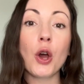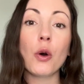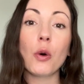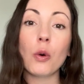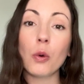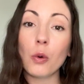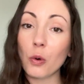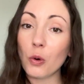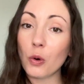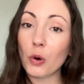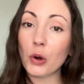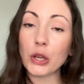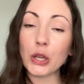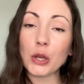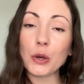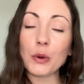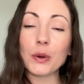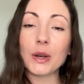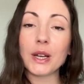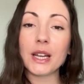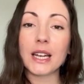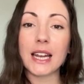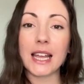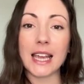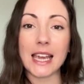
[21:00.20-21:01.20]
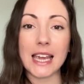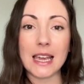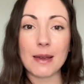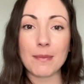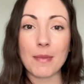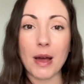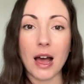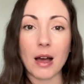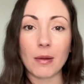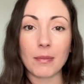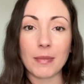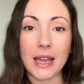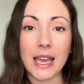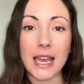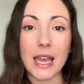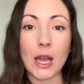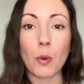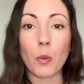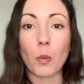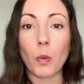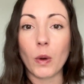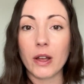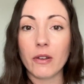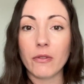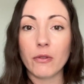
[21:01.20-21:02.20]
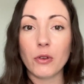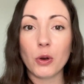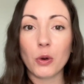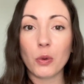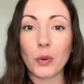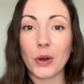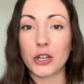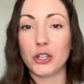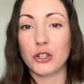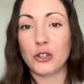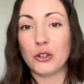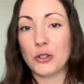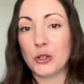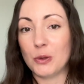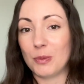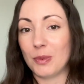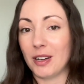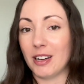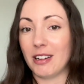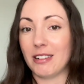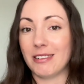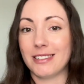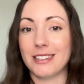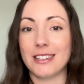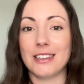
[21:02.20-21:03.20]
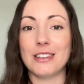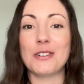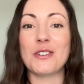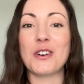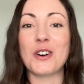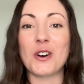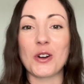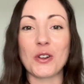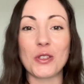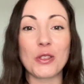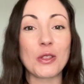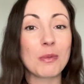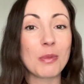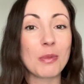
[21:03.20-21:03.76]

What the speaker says: or you can email me with your question to be answered on the